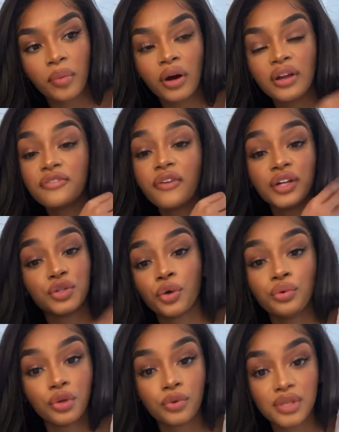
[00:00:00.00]
but if I
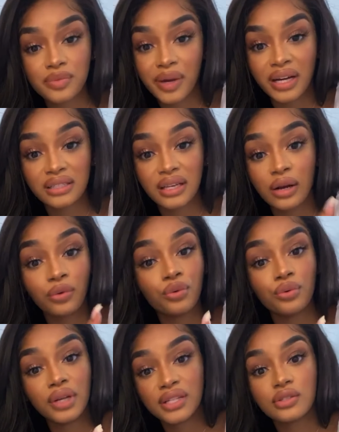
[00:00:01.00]
don't know it's bad, I will
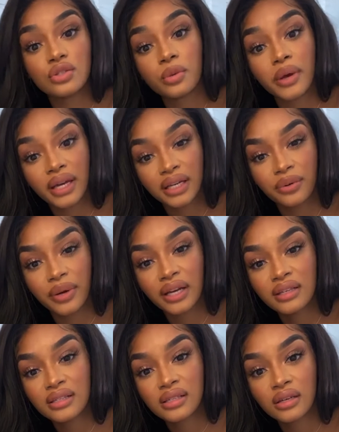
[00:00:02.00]
listen to it
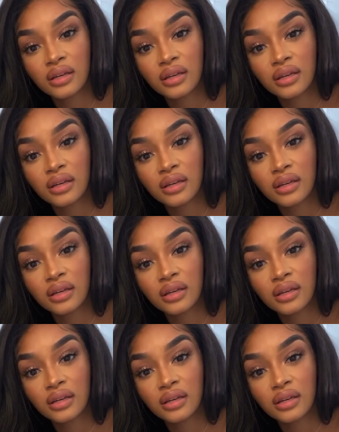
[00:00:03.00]
anyways